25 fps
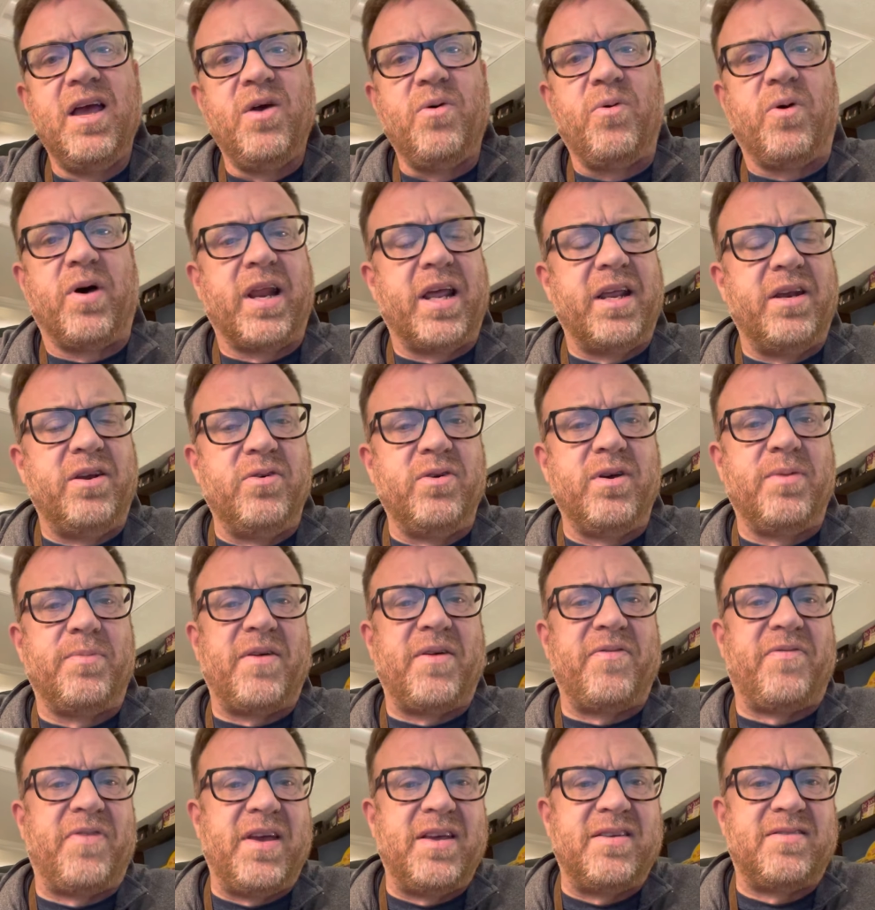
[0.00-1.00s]
What I do in
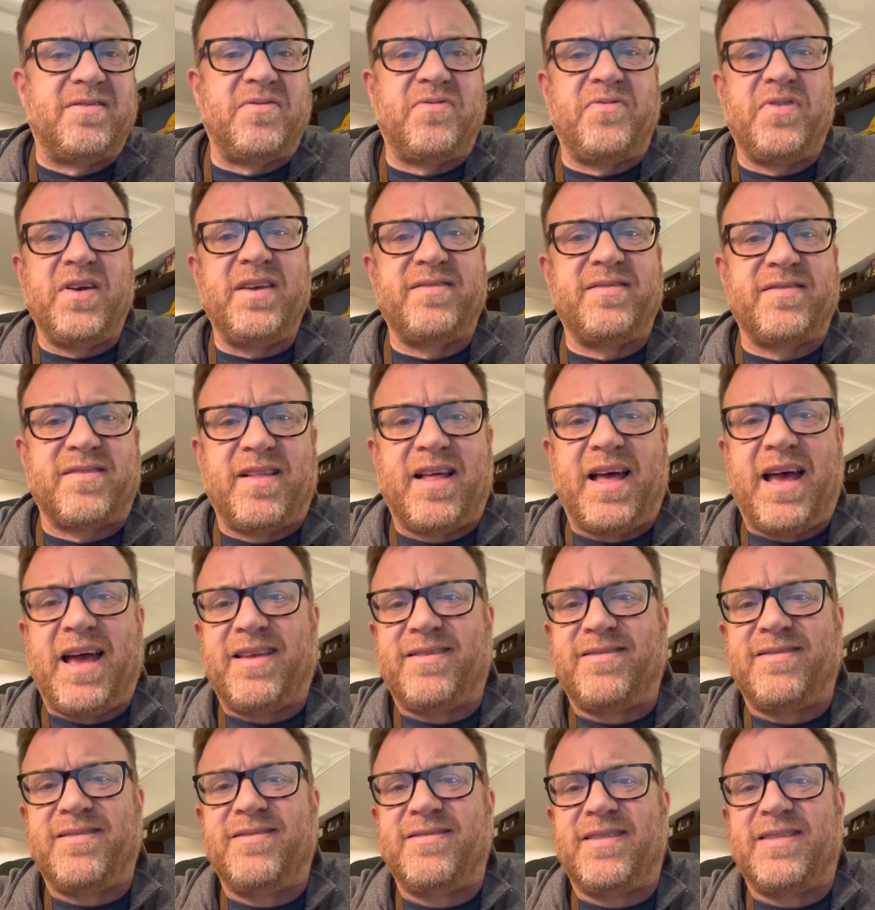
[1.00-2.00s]
my face to face
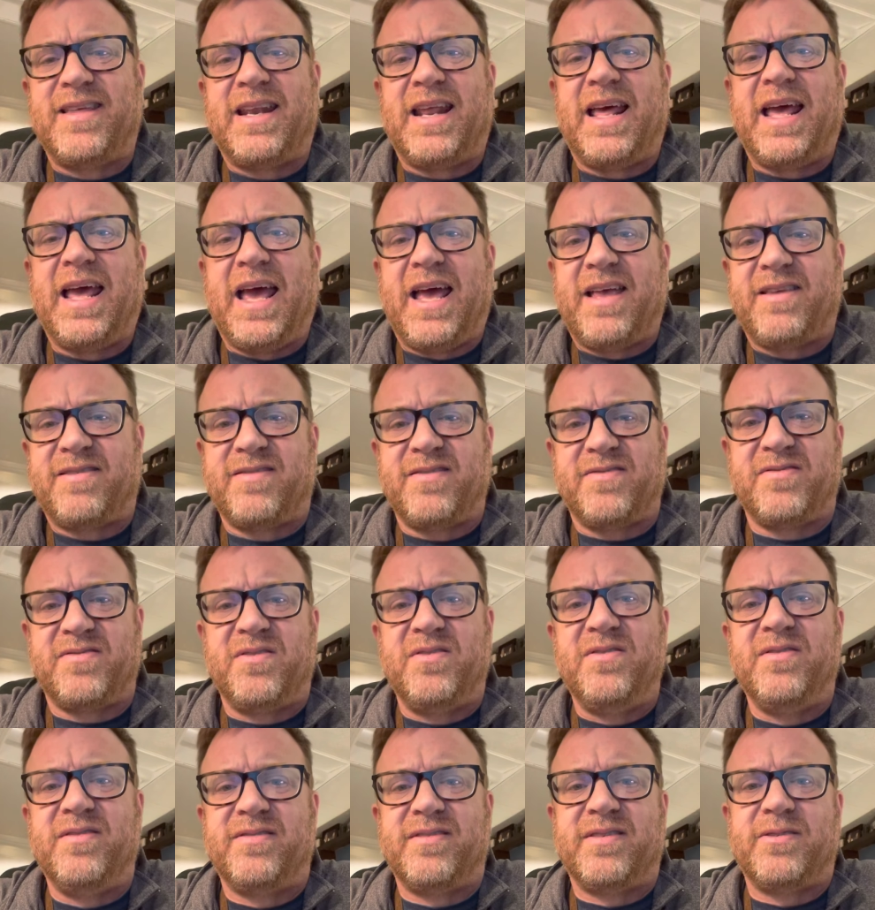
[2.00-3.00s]
class is that I ask the
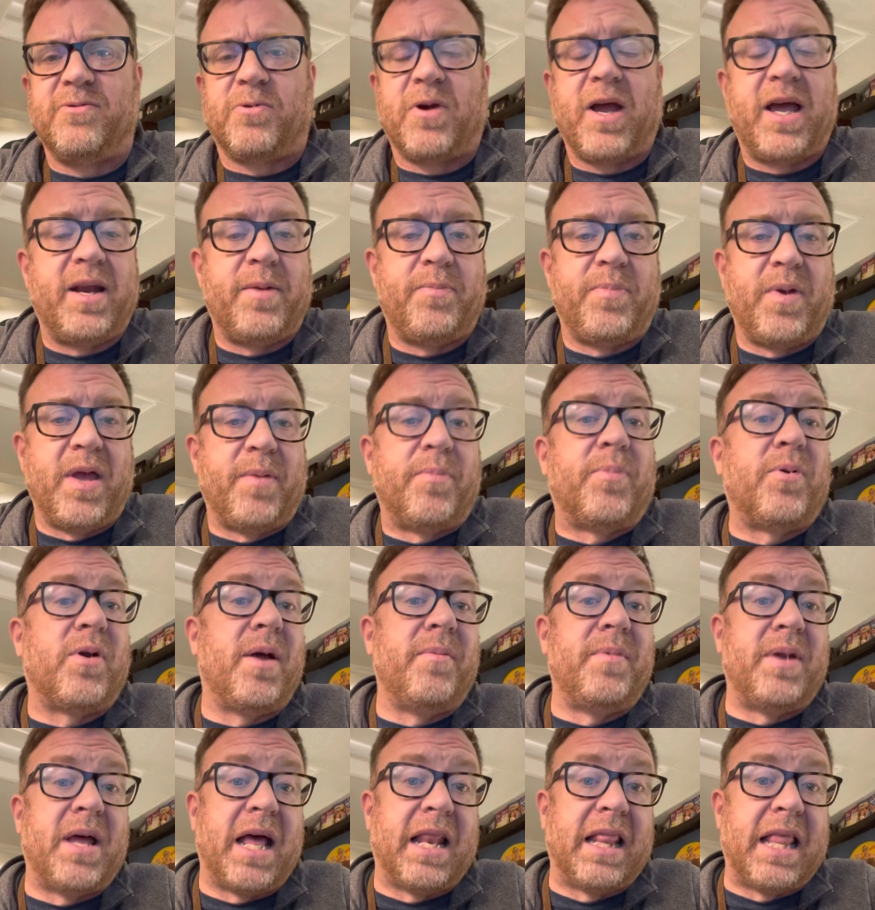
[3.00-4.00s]
students to write a paper.
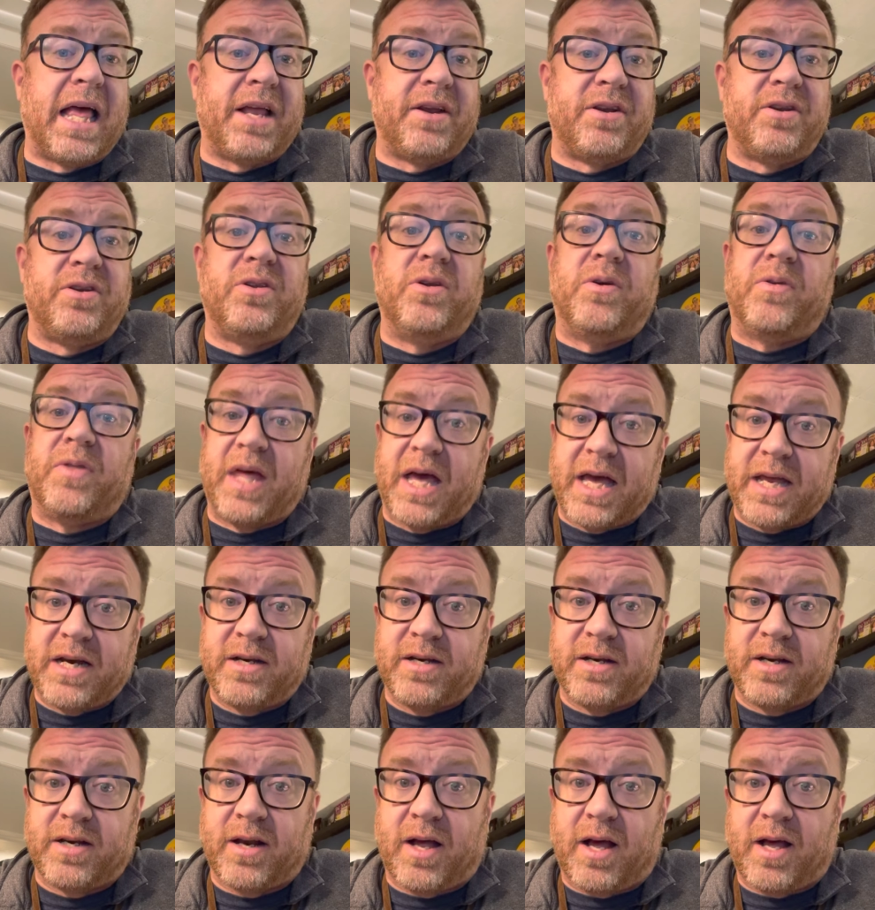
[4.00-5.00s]
I'm not allowed to do that
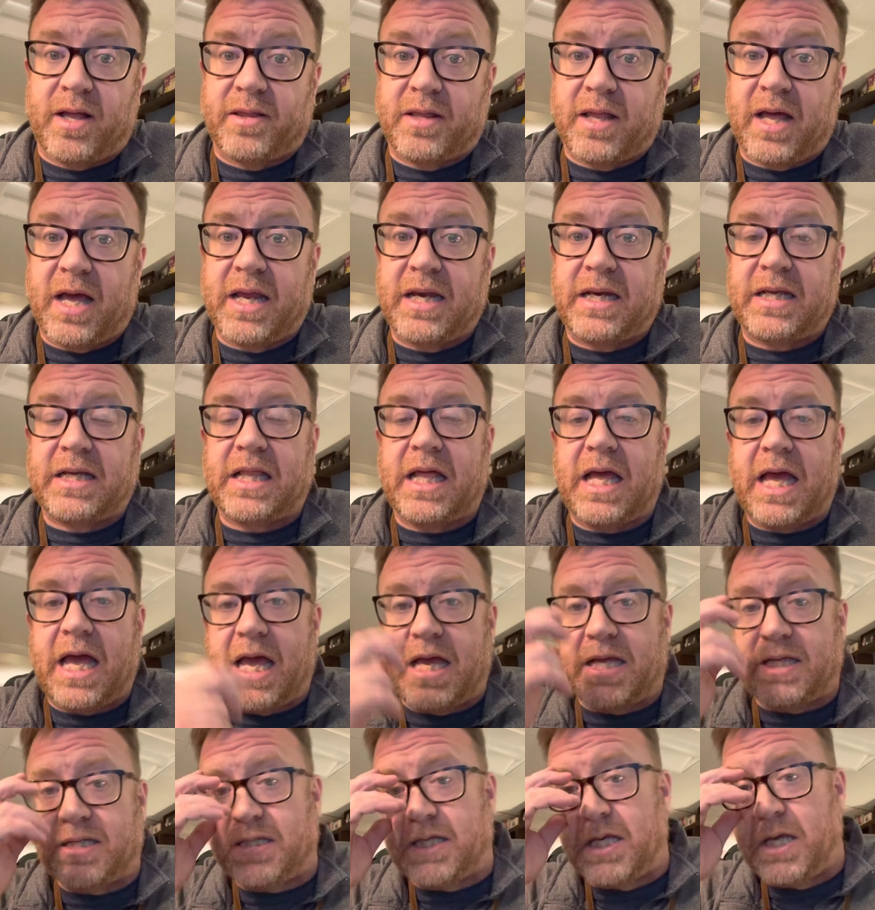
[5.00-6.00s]
in an online
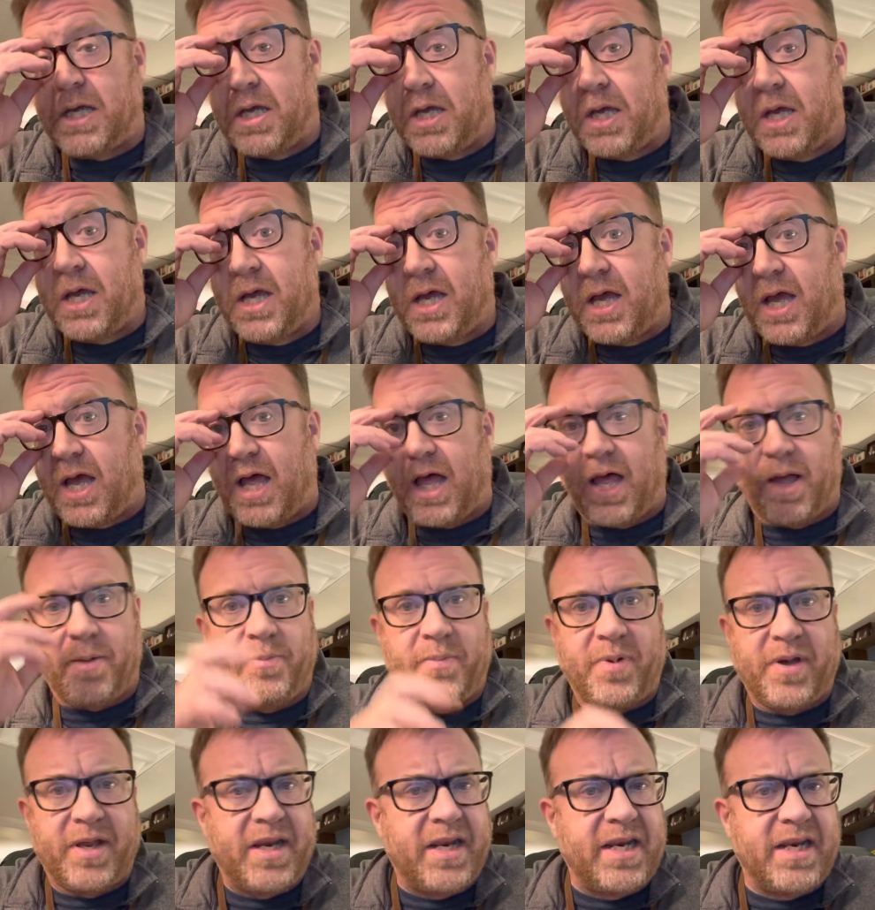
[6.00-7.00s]
class.
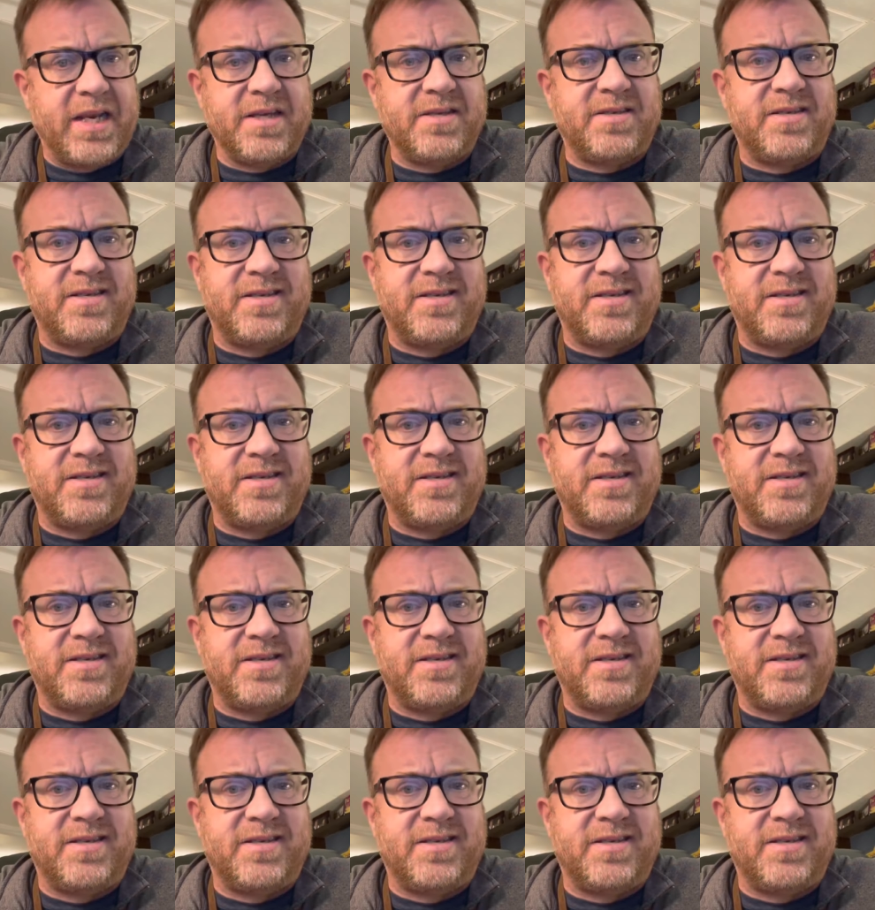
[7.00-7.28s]
Um, but it is